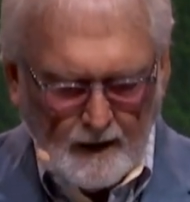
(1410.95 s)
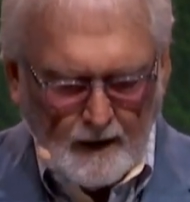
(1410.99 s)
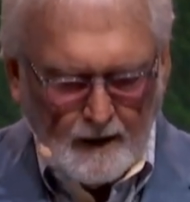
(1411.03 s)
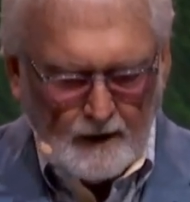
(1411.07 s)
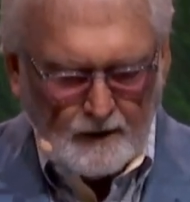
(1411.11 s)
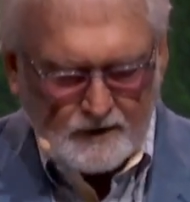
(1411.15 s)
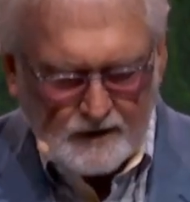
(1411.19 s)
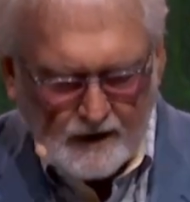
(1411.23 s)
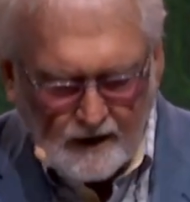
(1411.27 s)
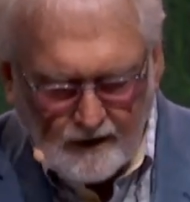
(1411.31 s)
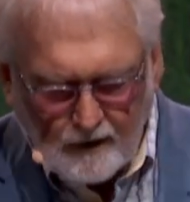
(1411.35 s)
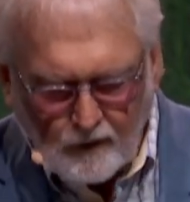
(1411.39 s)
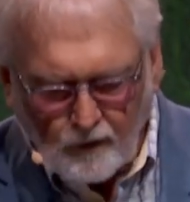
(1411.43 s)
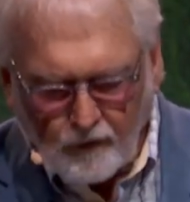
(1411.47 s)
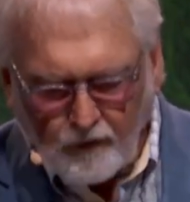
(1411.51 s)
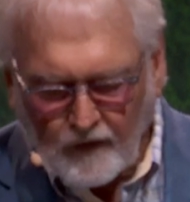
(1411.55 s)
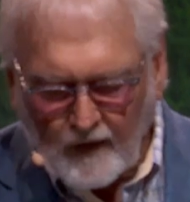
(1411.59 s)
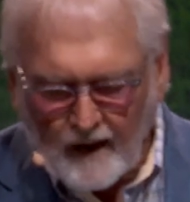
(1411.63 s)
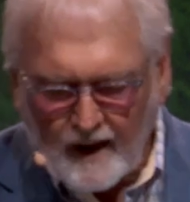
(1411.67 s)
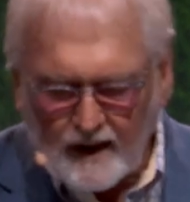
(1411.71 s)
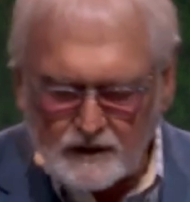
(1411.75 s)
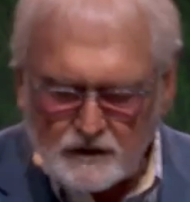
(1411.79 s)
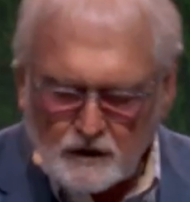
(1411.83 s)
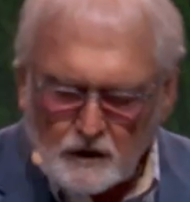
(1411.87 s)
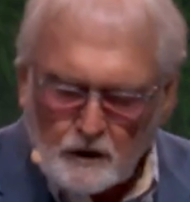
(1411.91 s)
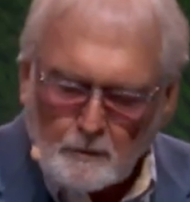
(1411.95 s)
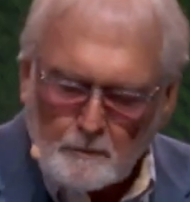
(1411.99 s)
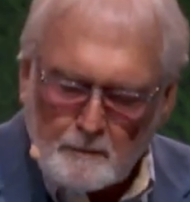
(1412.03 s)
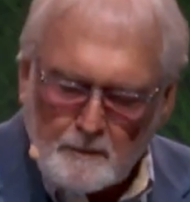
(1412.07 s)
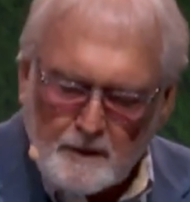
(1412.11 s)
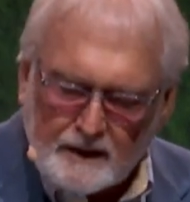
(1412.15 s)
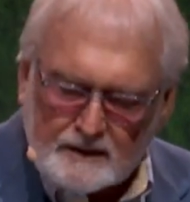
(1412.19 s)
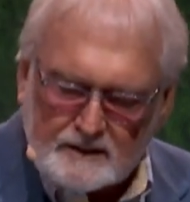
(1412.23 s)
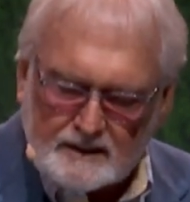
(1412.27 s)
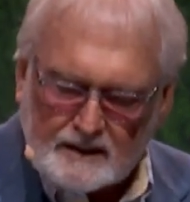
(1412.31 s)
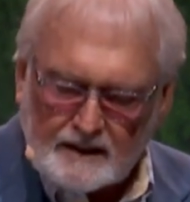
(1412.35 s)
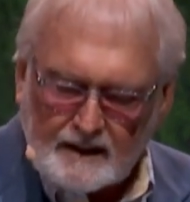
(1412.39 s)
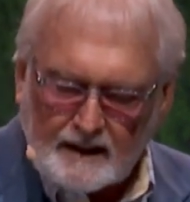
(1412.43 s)
See, there's things you're
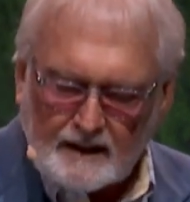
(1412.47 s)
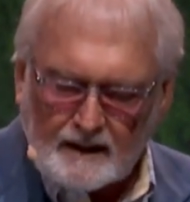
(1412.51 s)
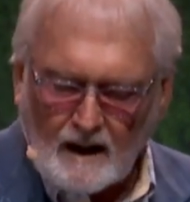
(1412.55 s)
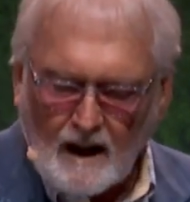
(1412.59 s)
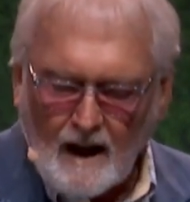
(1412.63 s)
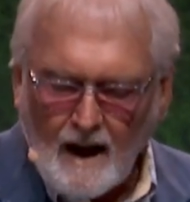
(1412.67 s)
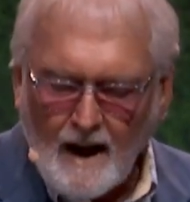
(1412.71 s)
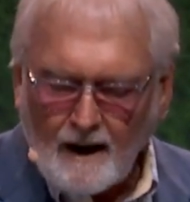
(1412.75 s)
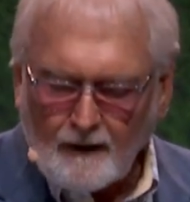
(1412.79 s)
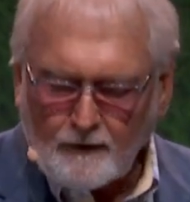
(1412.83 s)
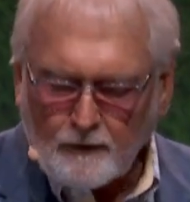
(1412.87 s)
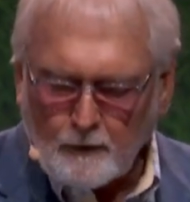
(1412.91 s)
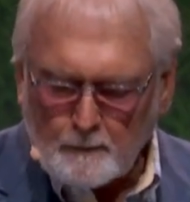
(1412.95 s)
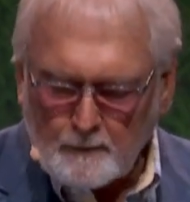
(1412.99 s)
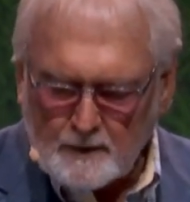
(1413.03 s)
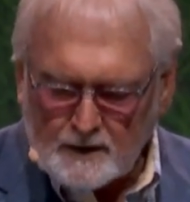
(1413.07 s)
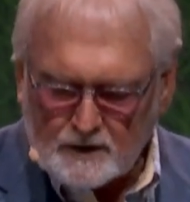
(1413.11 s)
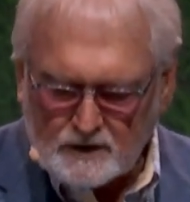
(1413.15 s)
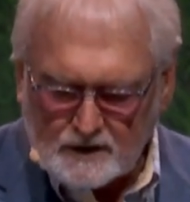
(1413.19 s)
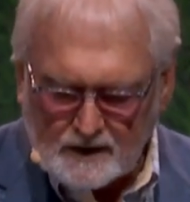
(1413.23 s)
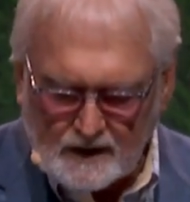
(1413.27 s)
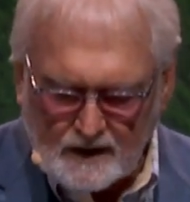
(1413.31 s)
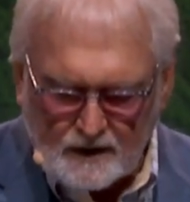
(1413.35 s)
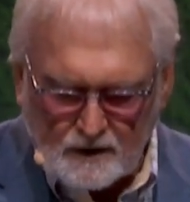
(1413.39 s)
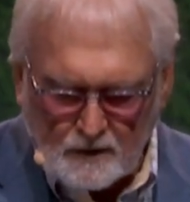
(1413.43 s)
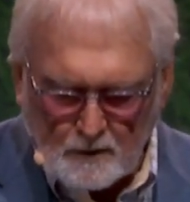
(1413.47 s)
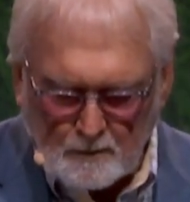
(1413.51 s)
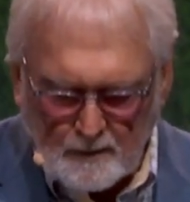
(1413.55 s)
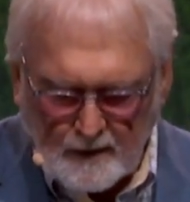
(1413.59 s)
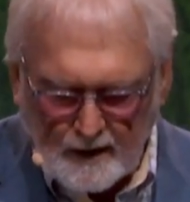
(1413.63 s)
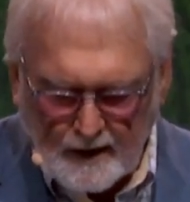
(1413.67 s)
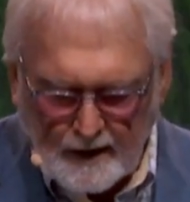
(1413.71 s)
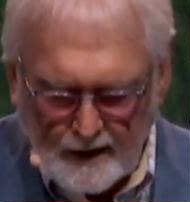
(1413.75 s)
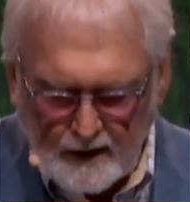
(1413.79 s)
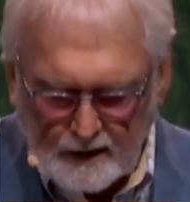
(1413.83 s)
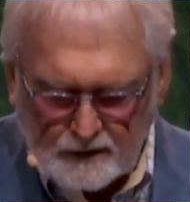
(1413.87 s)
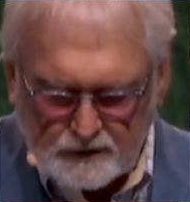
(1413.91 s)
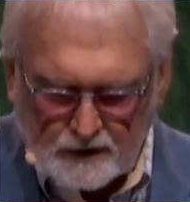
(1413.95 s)
missing in life or missing in your
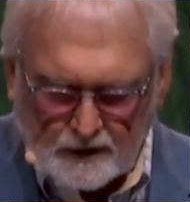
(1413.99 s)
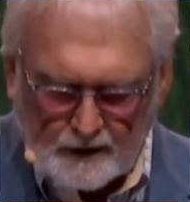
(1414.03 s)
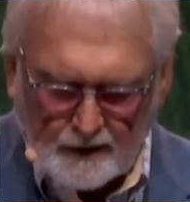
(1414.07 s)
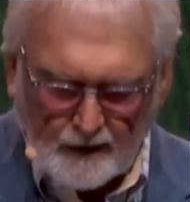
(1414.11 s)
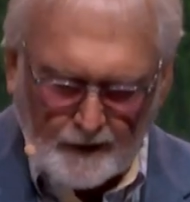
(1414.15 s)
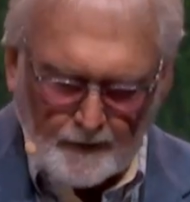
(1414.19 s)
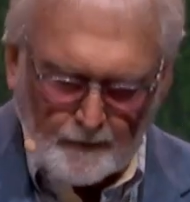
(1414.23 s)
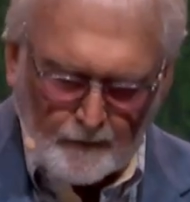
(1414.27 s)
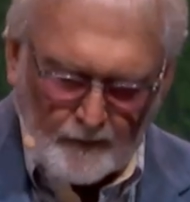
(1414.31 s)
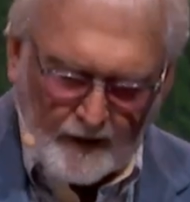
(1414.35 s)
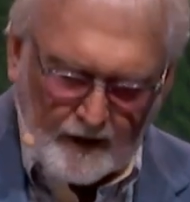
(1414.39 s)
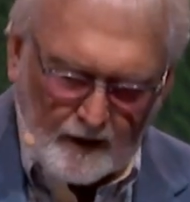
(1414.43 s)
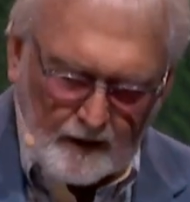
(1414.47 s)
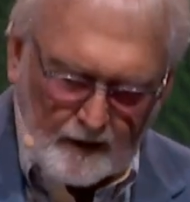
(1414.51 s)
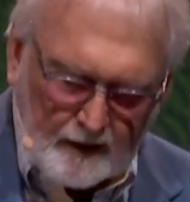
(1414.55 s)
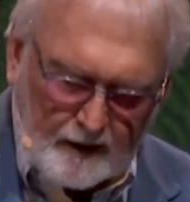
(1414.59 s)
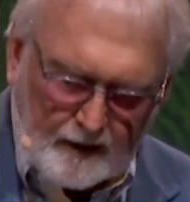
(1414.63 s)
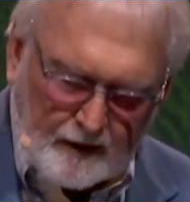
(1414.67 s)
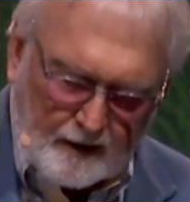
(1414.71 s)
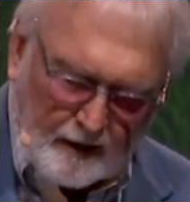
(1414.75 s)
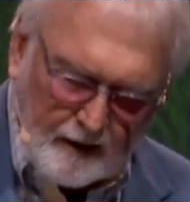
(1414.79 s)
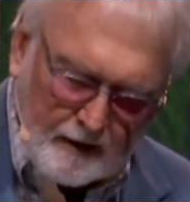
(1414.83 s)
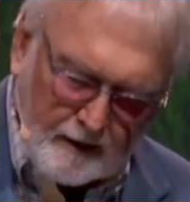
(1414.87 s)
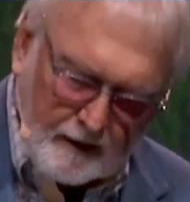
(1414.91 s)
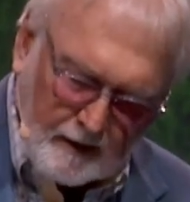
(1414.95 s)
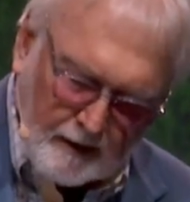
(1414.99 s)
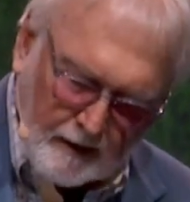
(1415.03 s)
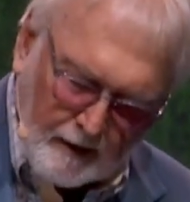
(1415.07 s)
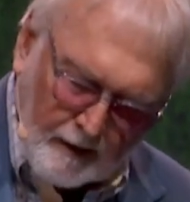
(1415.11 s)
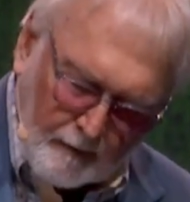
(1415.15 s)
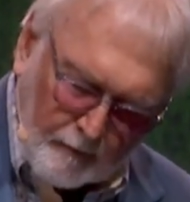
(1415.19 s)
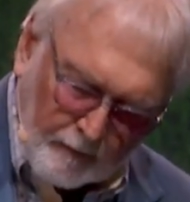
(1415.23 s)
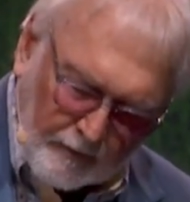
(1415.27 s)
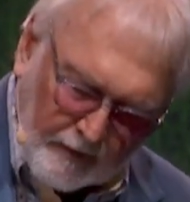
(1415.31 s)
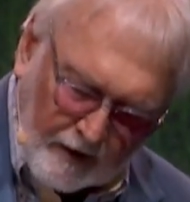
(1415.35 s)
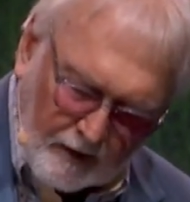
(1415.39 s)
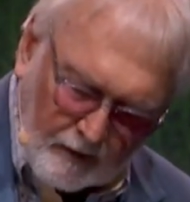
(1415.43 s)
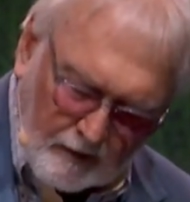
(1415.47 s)
marriage, and, and, and, and
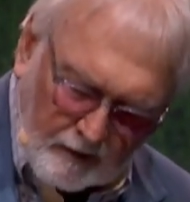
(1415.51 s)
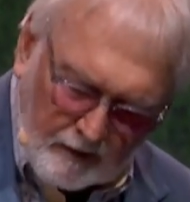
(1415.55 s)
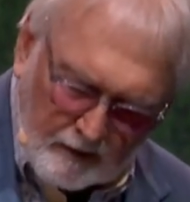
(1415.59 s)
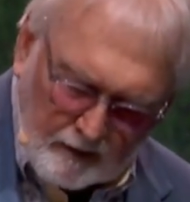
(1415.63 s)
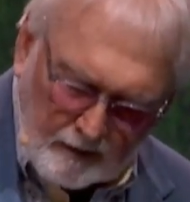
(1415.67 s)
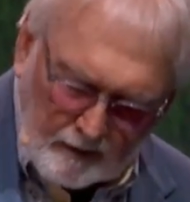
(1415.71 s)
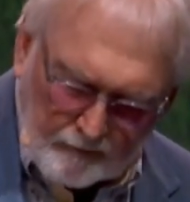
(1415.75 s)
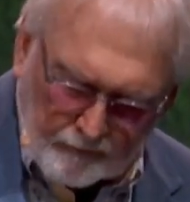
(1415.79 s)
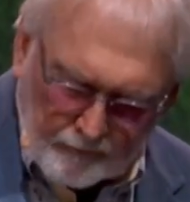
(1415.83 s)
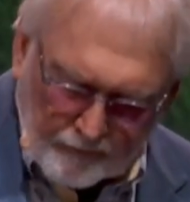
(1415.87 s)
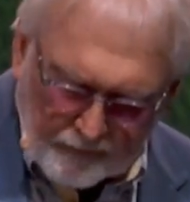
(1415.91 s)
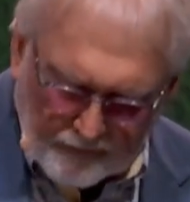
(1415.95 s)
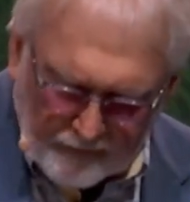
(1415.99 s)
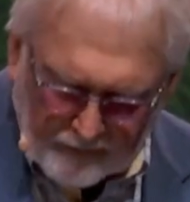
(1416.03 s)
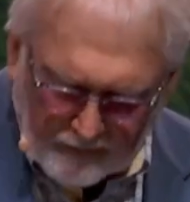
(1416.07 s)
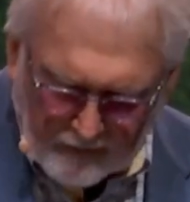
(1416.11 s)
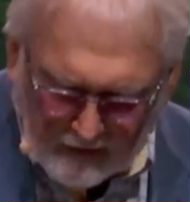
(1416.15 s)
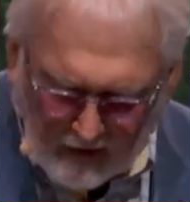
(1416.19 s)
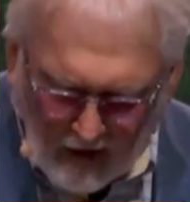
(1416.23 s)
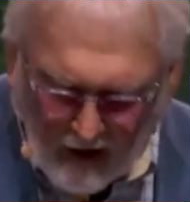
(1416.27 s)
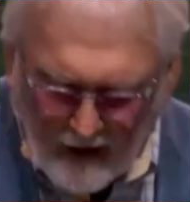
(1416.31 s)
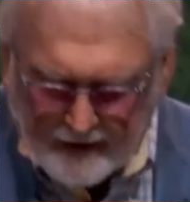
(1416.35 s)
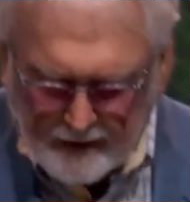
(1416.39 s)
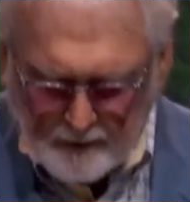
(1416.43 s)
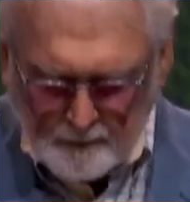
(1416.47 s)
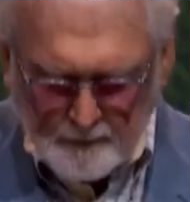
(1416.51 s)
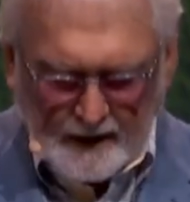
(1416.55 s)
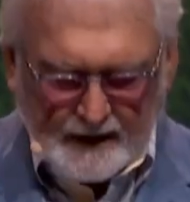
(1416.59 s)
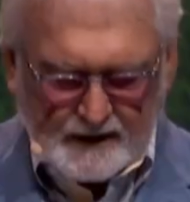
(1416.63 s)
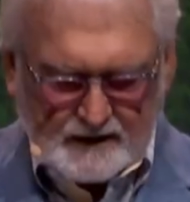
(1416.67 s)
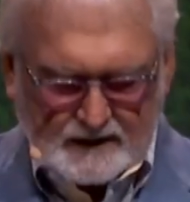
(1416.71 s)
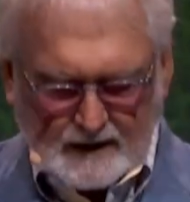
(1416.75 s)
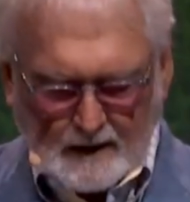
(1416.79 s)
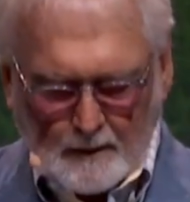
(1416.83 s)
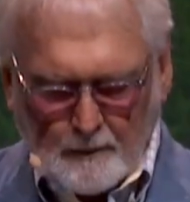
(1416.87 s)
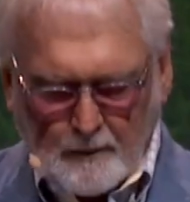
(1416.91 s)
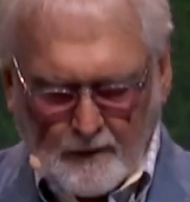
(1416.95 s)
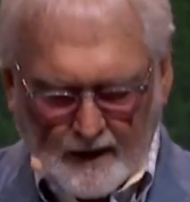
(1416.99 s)
can, God can make
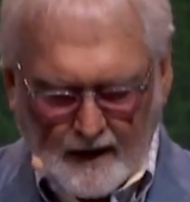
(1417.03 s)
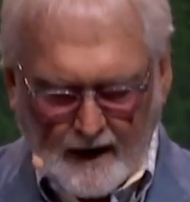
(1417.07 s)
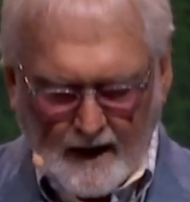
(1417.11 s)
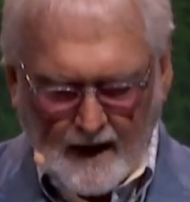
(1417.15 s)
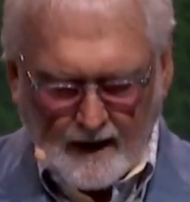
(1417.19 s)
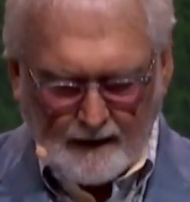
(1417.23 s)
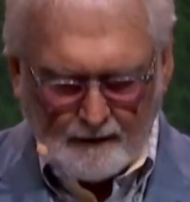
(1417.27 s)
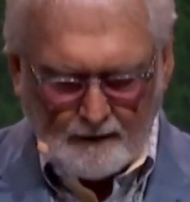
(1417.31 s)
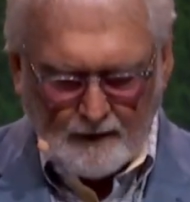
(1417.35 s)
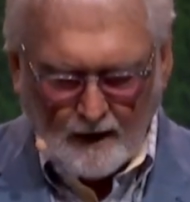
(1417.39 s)
something out of